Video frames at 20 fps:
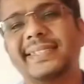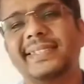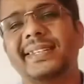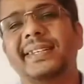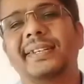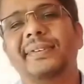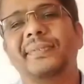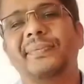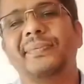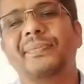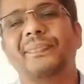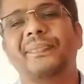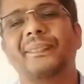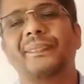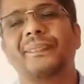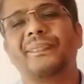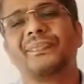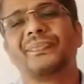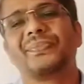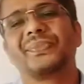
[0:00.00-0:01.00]
let us
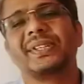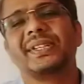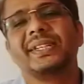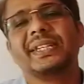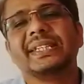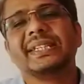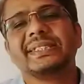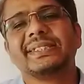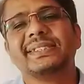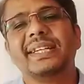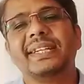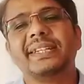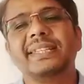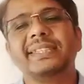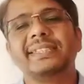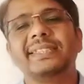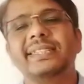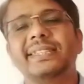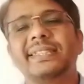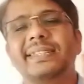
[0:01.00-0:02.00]
see
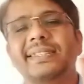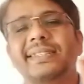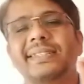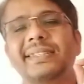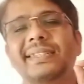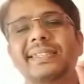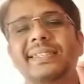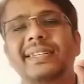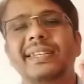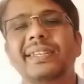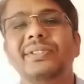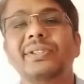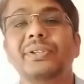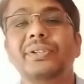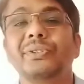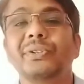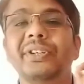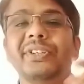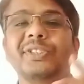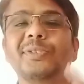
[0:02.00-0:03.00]
the digit
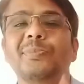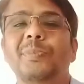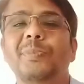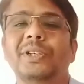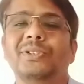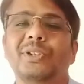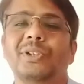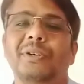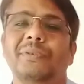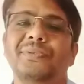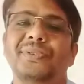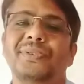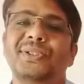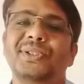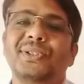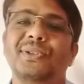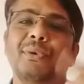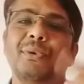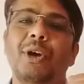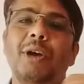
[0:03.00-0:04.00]
in the units
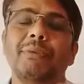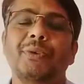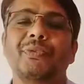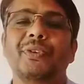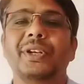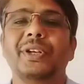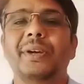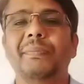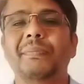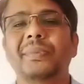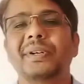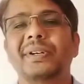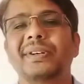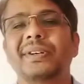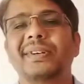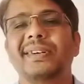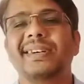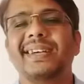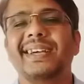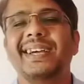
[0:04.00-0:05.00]
place of square of
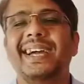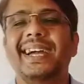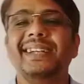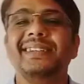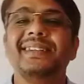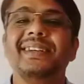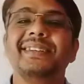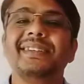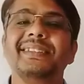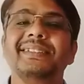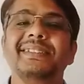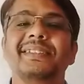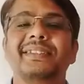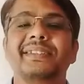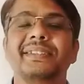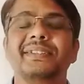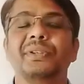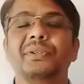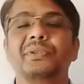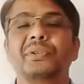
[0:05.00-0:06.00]
a number
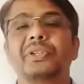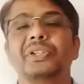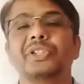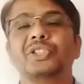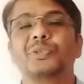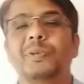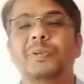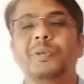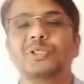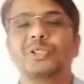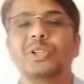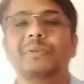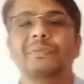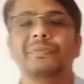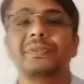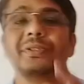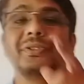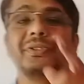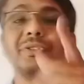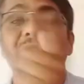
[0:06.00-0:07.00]
and the digit in the units
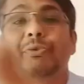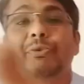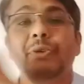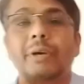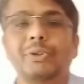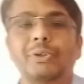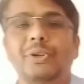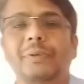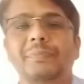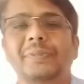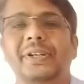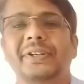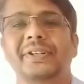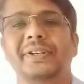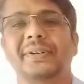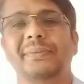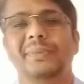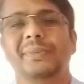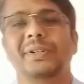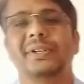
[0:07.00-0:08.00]
place of square
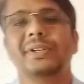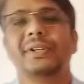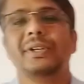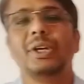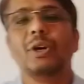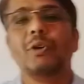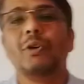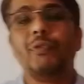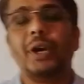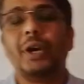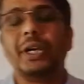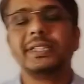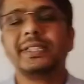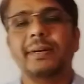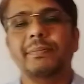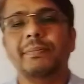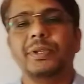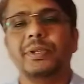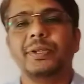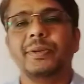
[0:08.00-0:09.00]
root of that number.
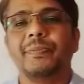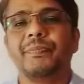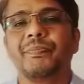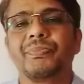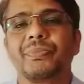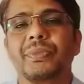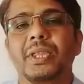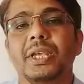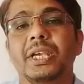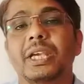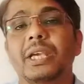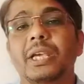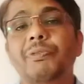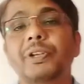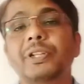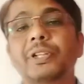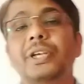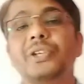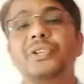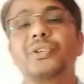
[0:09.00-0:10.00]
For example,
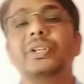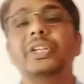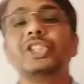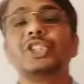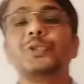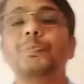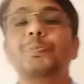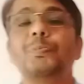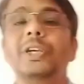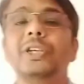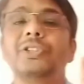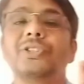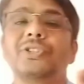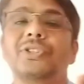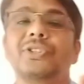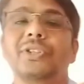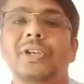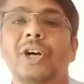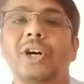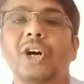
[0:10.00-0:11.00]
if in the
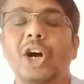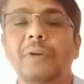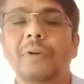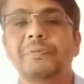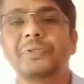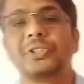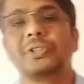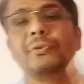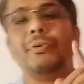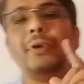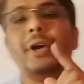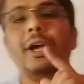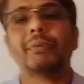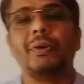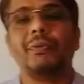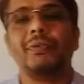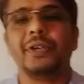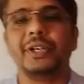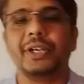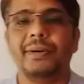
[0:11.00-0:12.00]
units place of
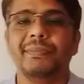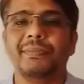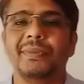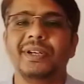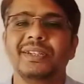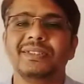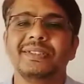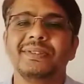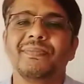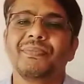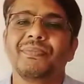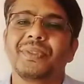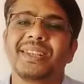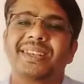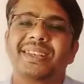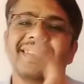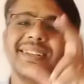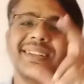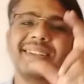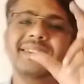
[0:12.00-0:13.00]
square of a
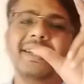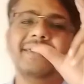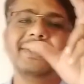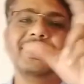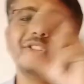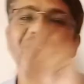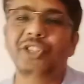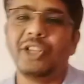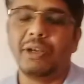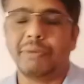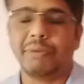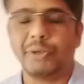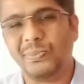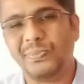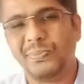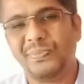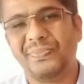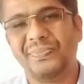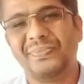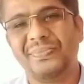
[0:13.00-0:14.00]
number there
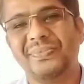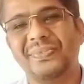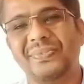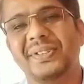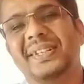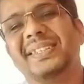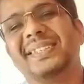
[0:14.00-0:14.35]
is 0,